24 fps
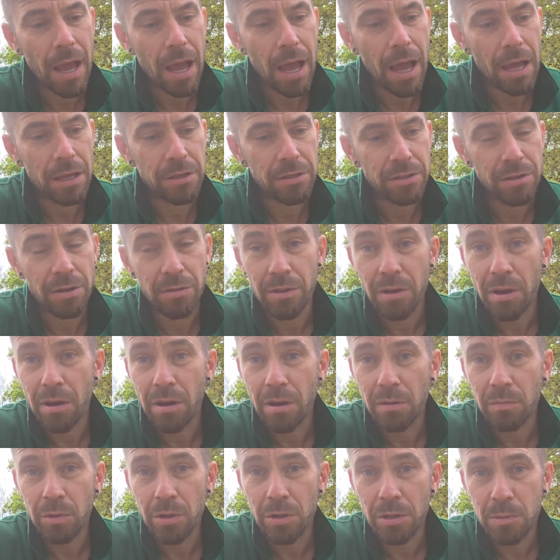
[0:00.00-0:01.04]
And so the
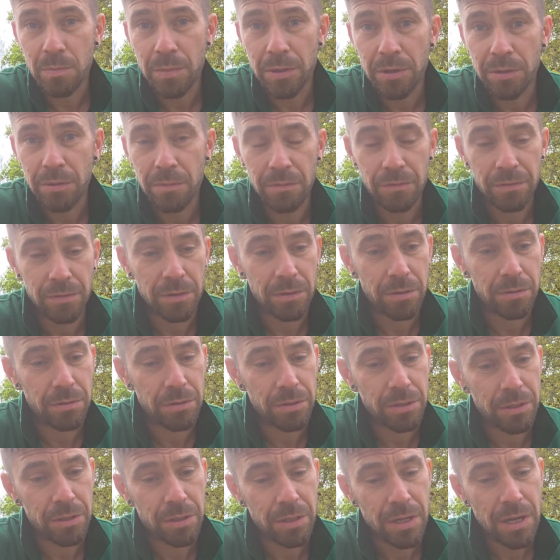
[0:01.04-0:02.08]
hard work's been done for
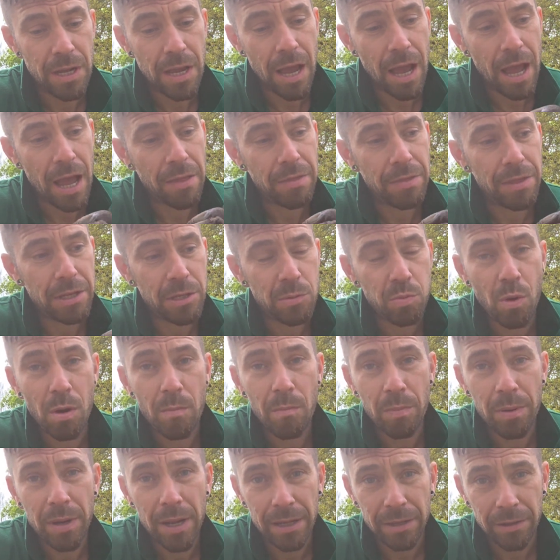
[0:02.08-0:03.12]
us. And this
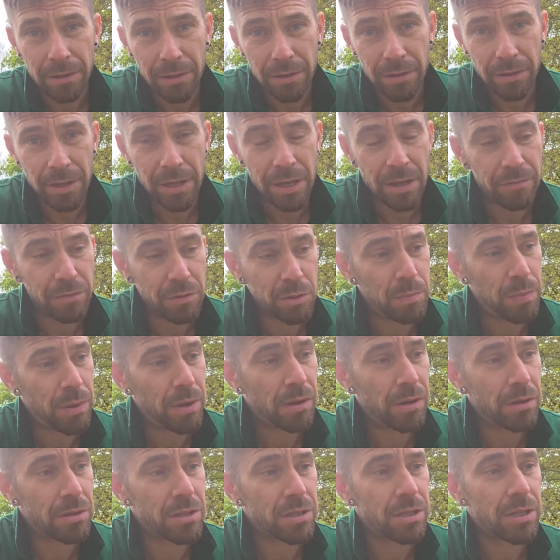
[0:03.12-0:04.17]
one plant can give us
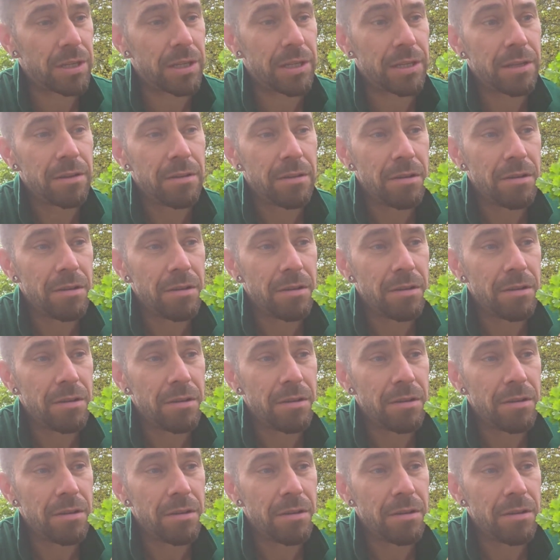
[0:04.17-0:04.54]
parsley